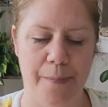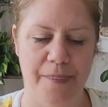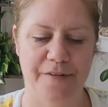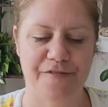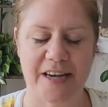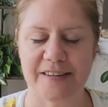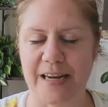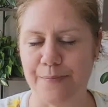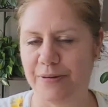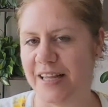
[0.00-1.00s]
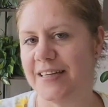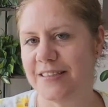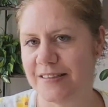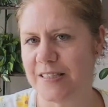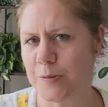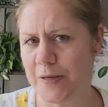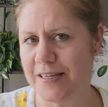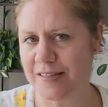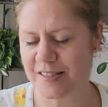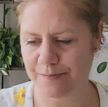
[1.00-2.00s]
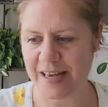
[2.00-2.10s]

the fact that I planted these peas